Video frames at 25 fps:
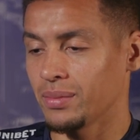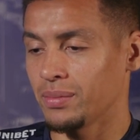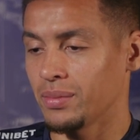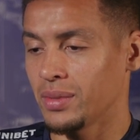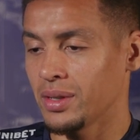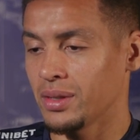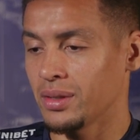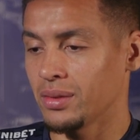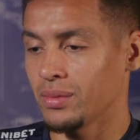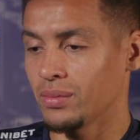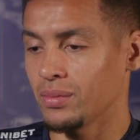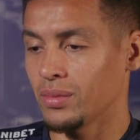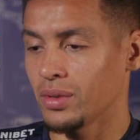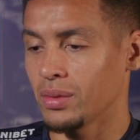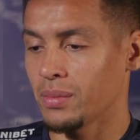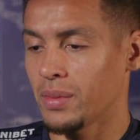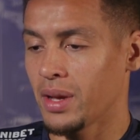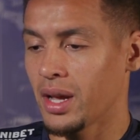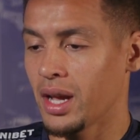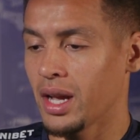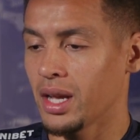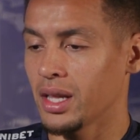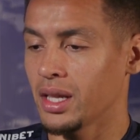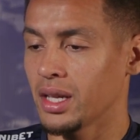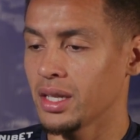been one of my
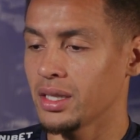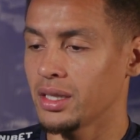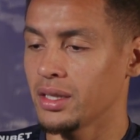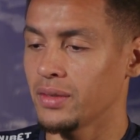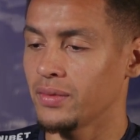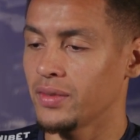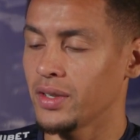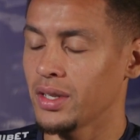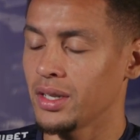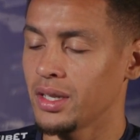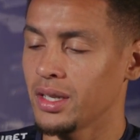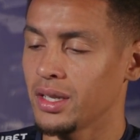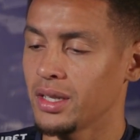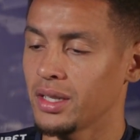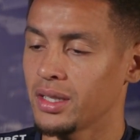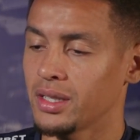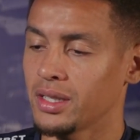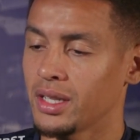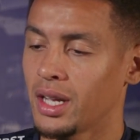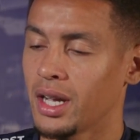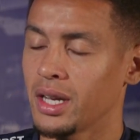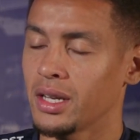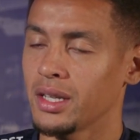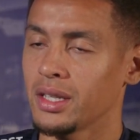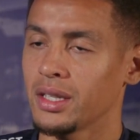highlights of
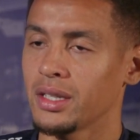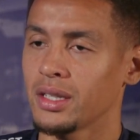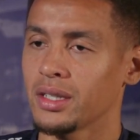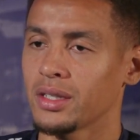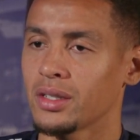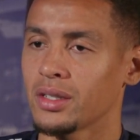signing at